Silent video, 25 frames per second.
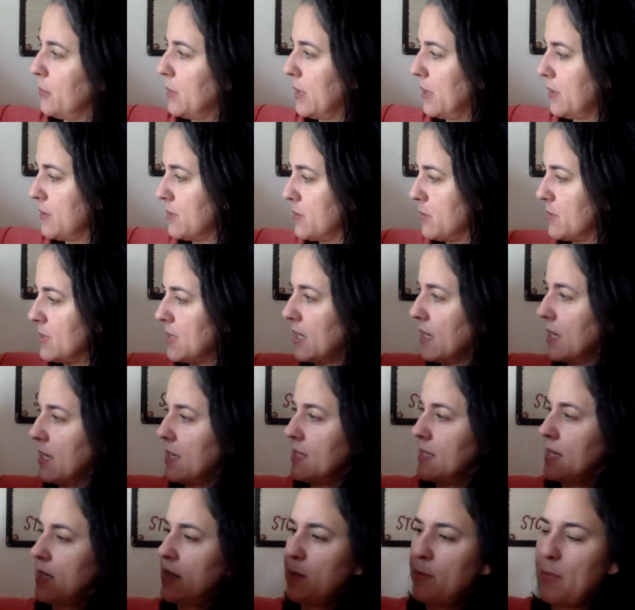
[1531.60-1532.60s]
what else was I going
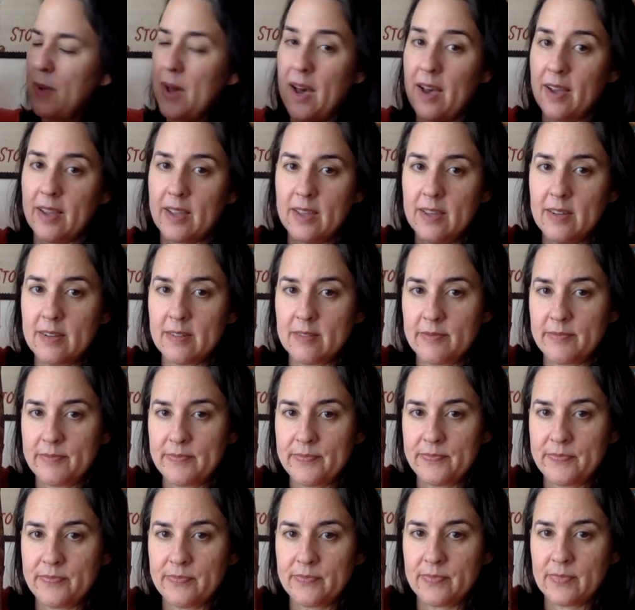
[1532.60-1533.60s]
to say? The pocket.
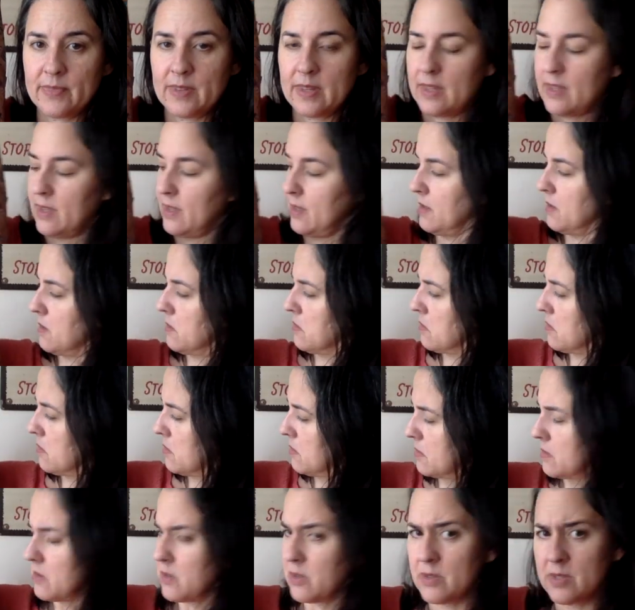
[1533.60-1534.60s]

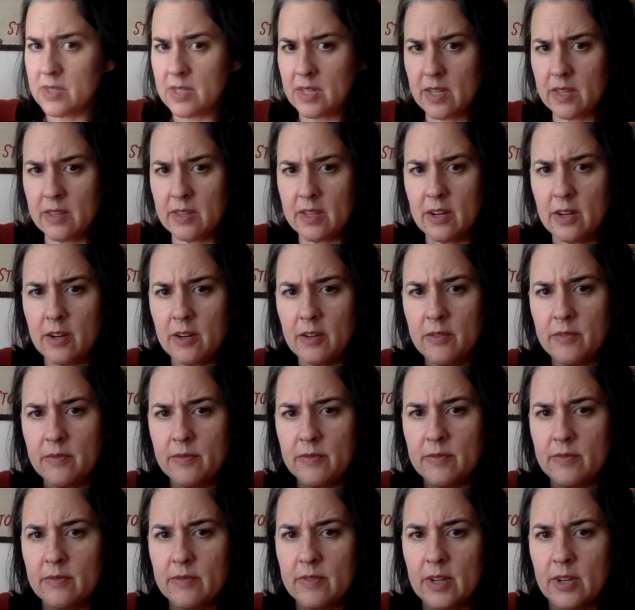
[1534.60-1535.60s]
You see it there?
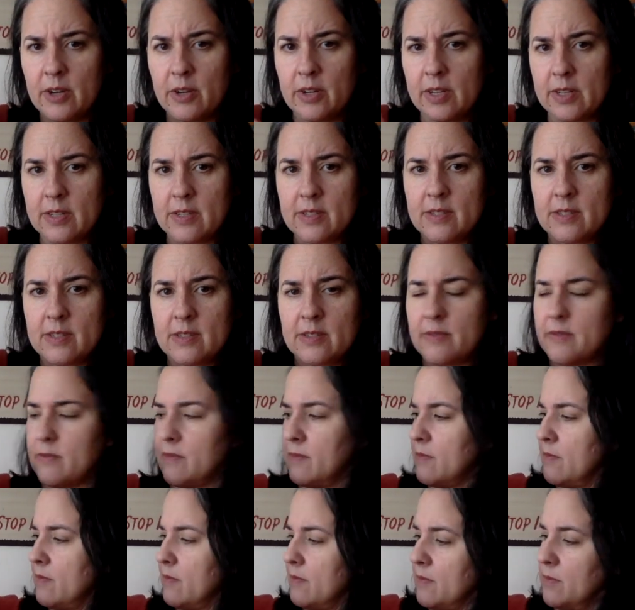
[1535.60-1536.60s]
There it is.
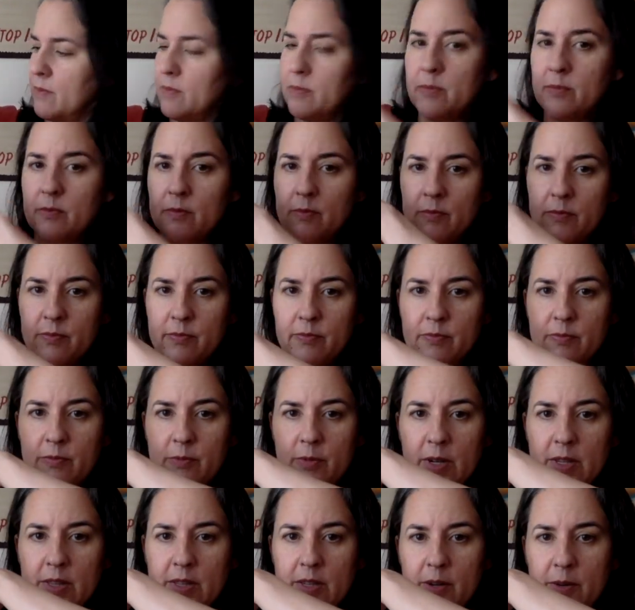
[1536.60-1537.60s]

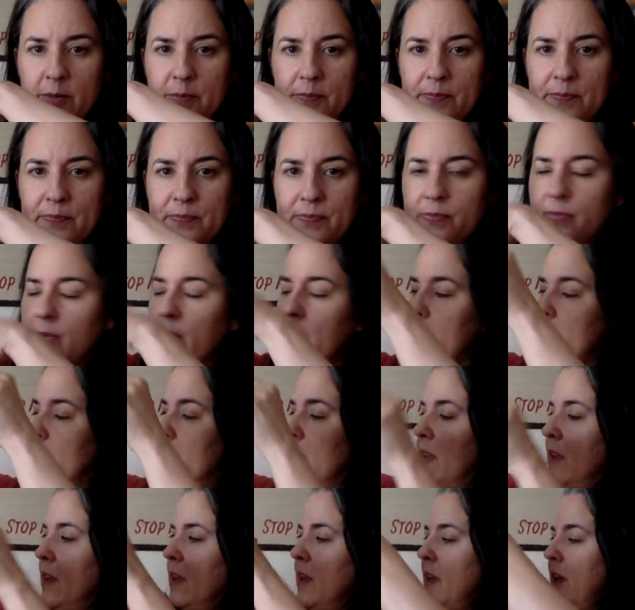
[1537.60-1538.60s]
Right
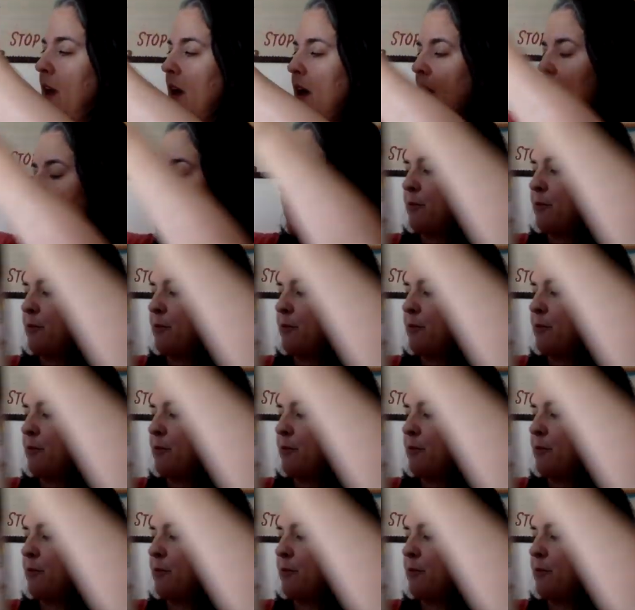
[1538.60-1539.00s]
there.